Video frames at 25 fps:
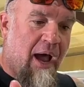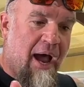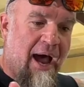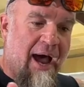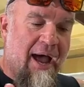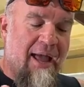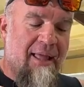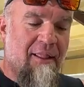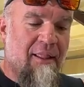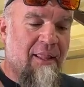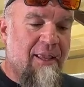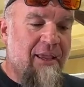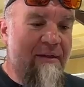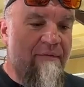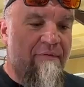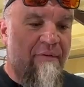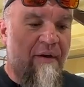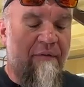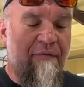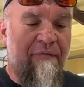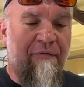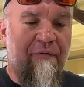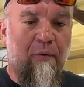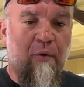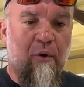I leave
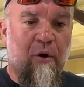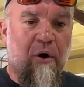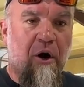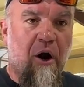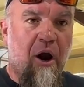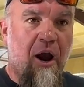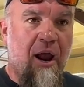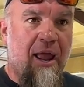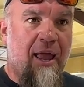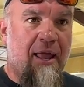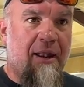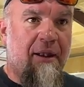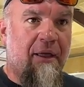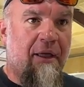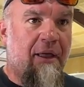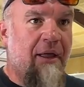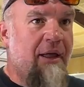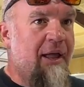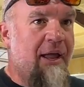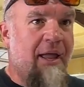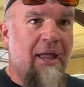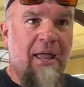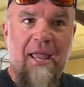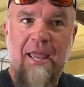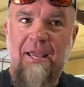at 4 grand.
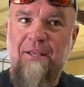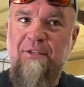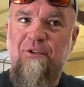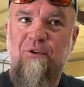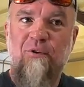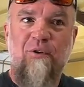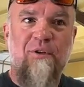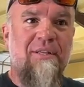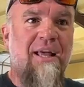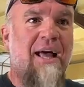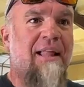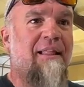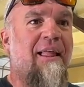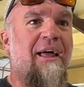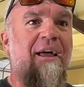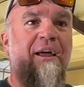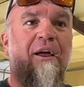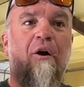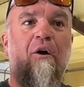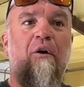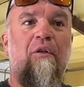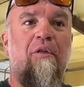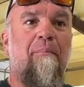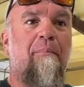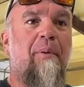As soon as I let
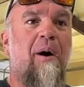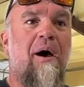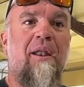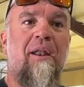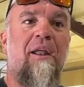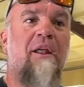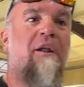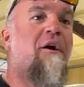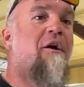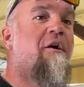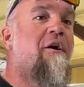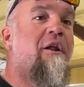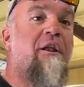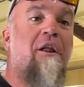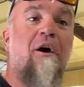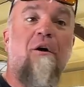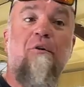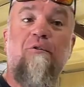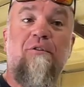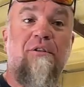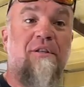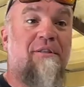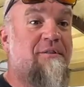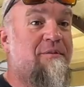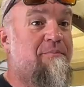go of the button, it already
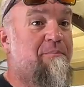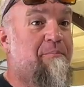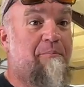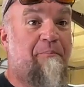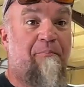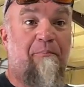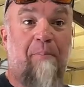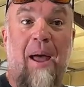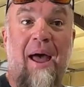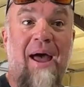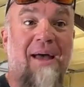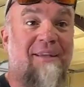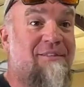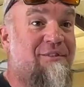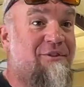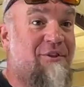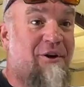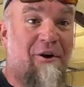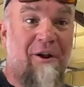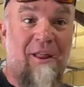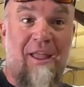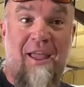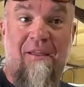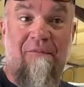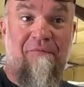knows it's past
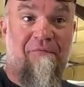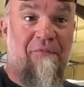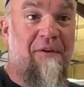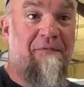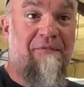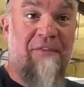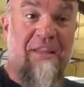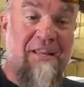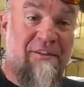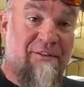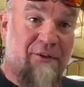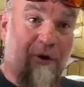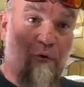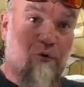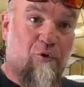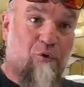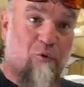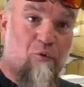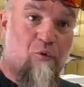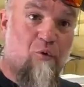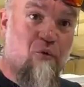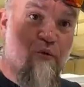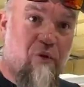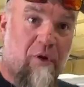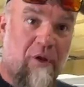3850. Yep. So kunk,
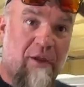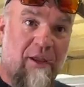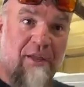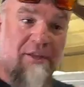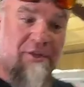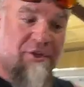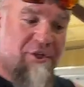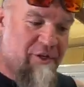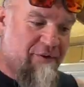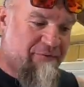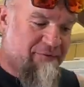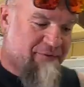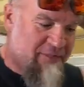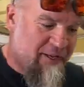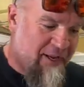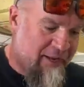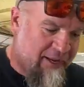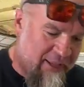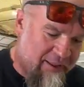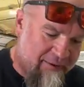kunk, it shifts second.